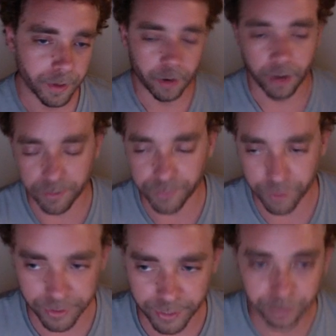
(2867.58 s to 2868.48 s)
I lived in
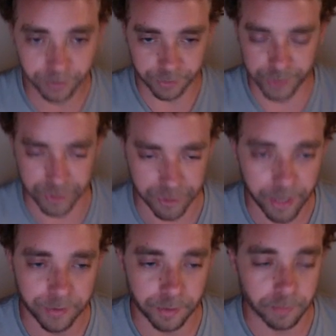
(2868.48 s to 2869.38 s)
Los Angeles, which is
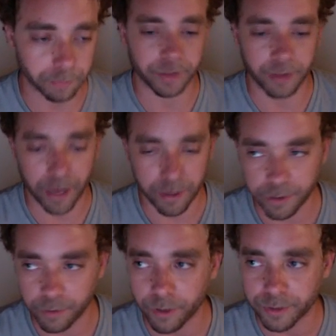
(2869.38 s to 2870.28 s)
crazy. But I
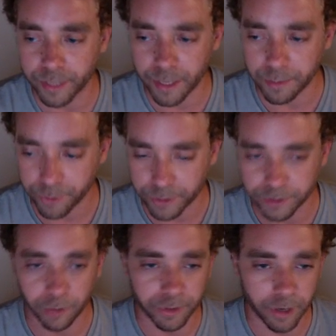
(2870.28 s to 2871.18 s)
couldn't watch the game, so I
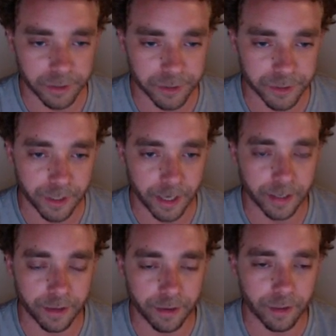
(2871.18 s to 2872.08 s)
started with Dodgers, and then I
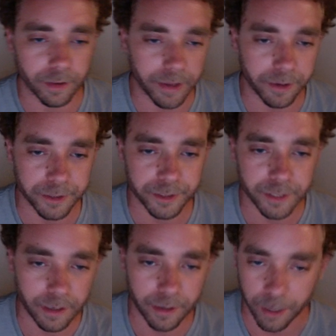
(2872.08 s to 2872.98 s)
did the Lakers.
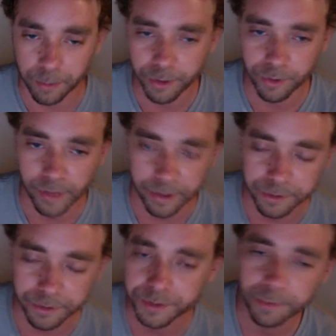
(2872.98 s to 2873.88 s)
And yeah, I'm going to do the
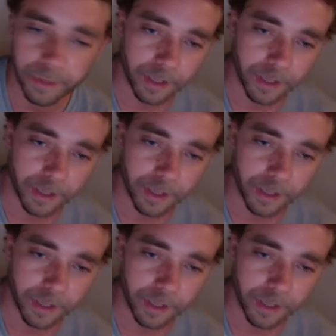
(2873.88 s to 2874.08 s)
Lakers.